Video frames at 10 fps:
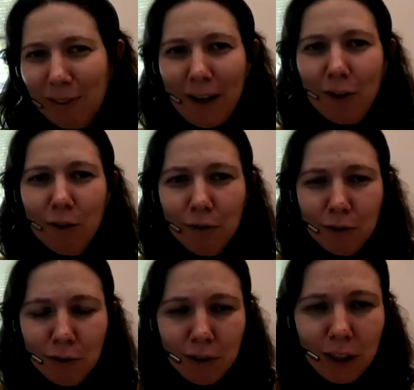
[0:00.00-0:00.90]
way
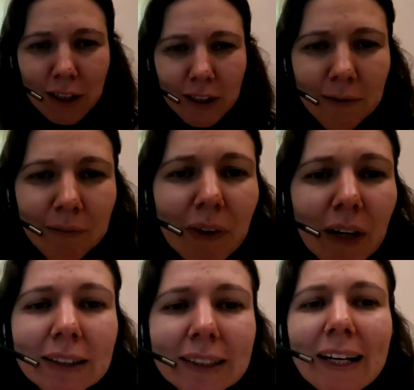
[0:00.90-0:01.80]
of doing it.
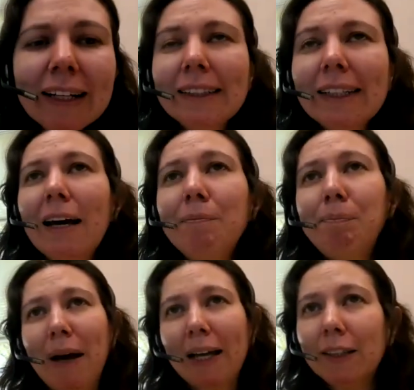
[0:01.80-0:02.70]
There is a
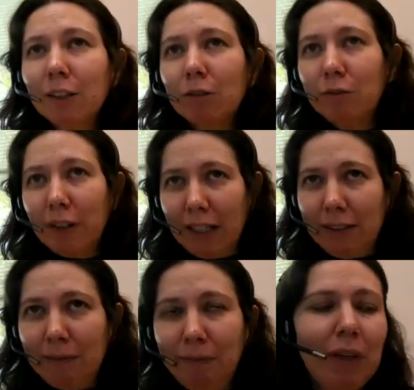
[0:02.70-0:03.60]
better way.
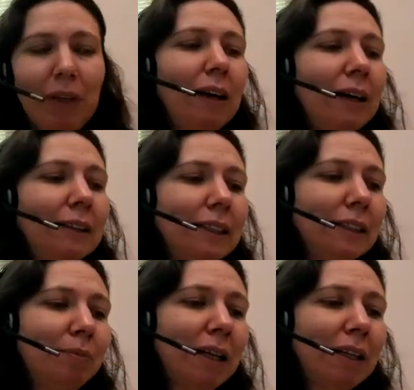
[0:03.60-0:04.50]
And
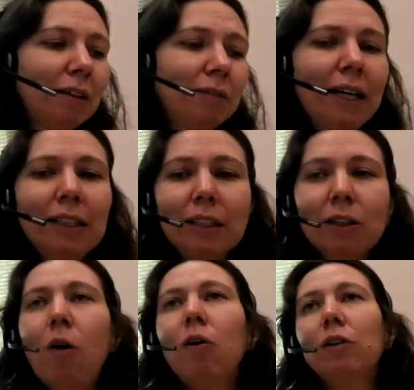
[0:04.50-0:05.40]
this better way
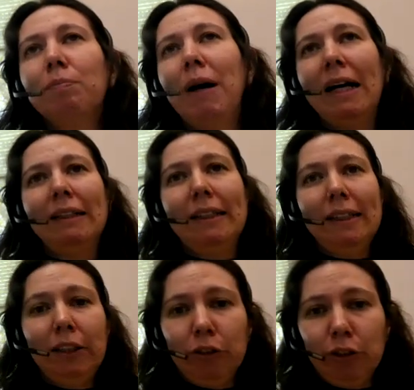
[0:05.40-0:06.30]
is called
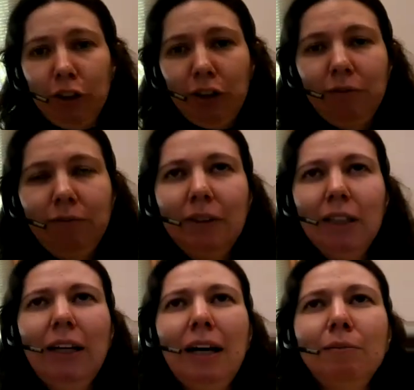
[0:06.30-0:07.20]
binary search.
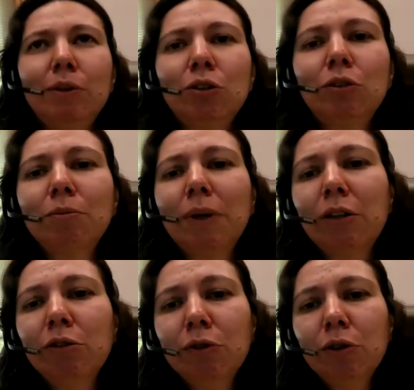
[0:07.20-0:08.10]
And I'm sure
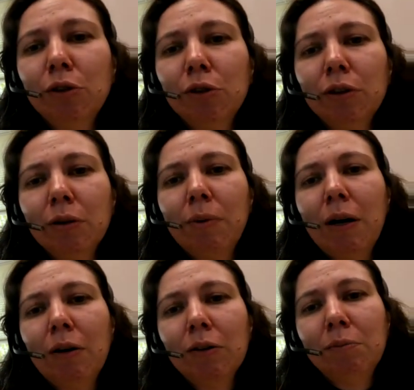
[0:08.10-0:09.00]
many of you heard
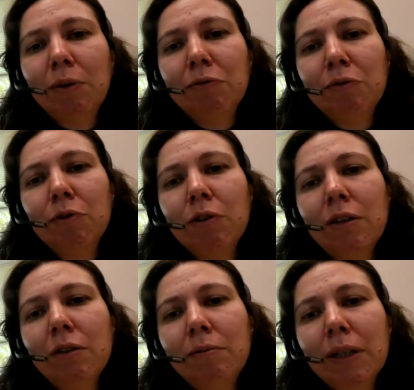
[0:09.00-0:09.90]
about it
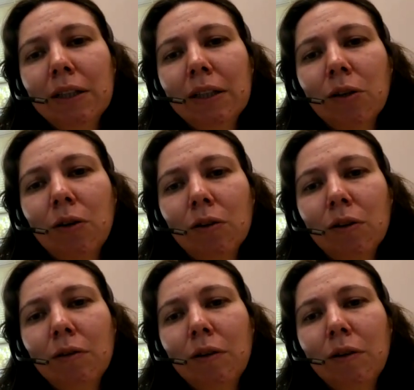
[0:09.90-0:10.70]
before, but it's called